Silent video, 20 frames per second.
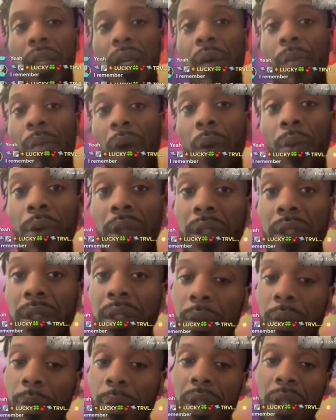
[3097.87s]
them. I wanted
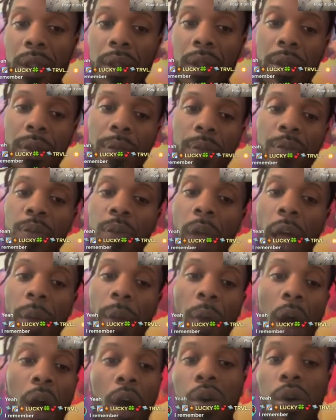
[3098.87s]
to be
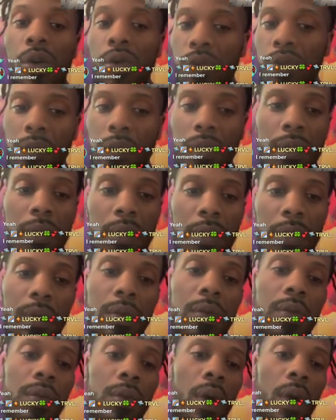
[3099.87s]
like my own
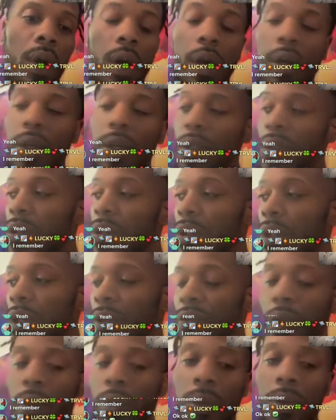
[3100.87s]
artist,
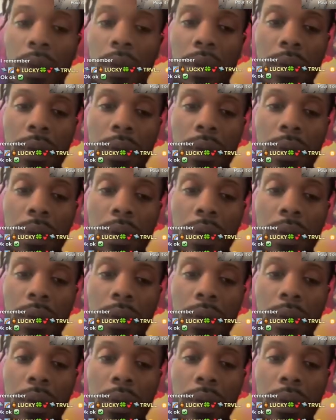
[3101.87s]
if you will.